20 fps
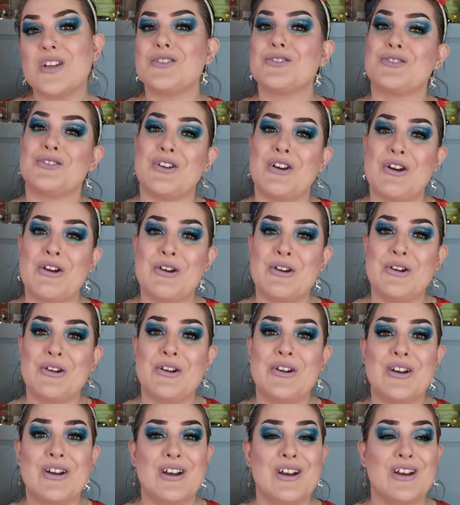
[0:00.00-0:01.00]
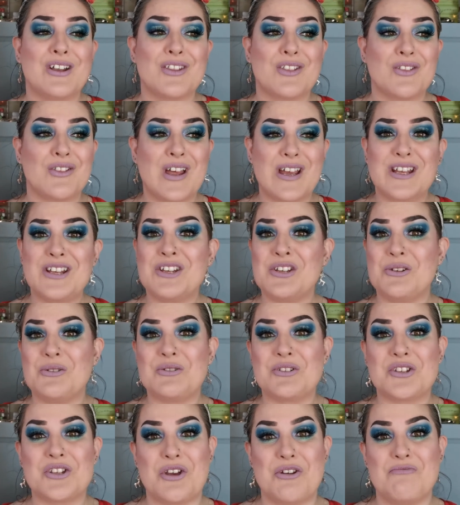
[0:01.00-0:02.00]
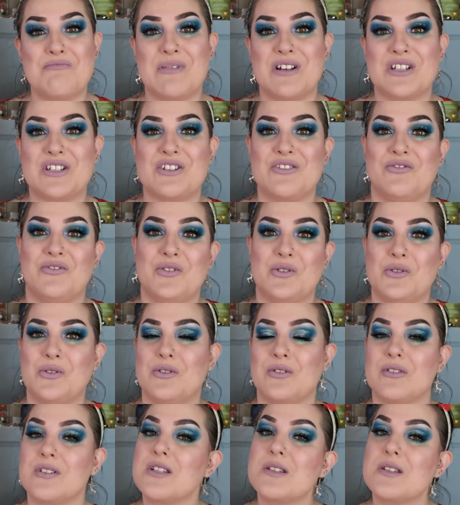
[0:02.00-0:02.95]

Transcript: So thank you so much for